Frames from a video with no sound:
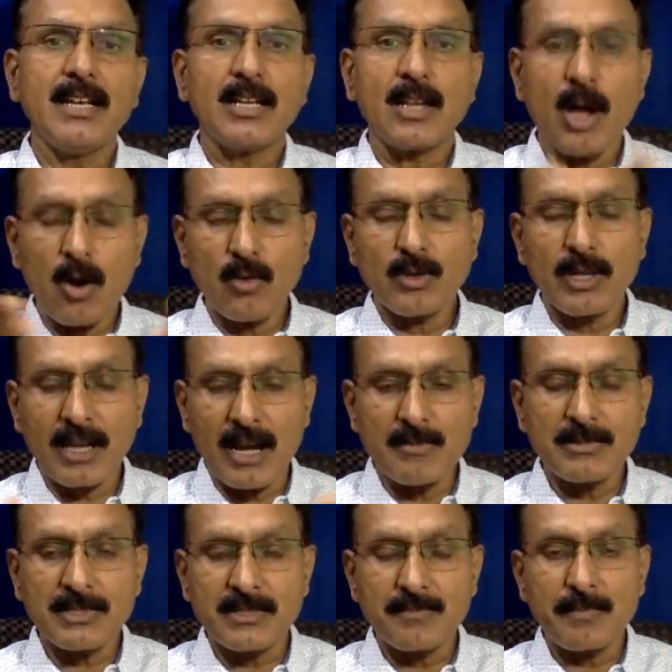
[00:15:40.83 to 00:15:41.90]
Now the
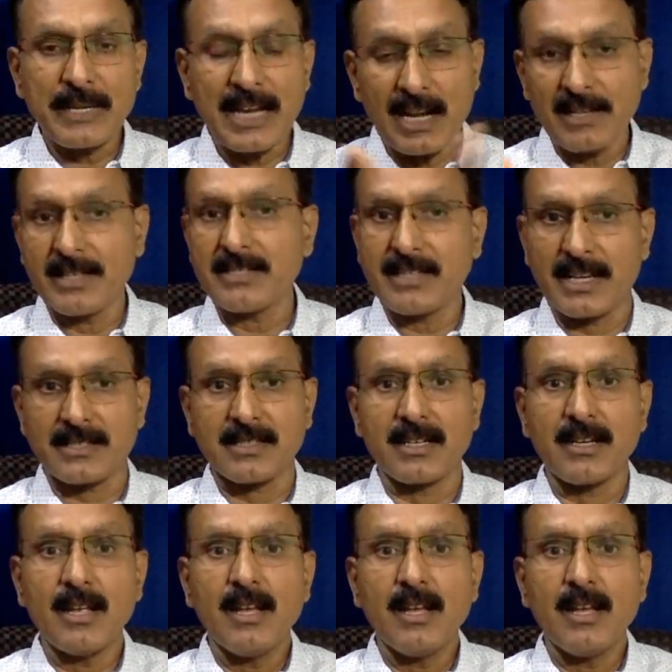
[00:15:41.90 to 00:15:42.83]
comes penalty section.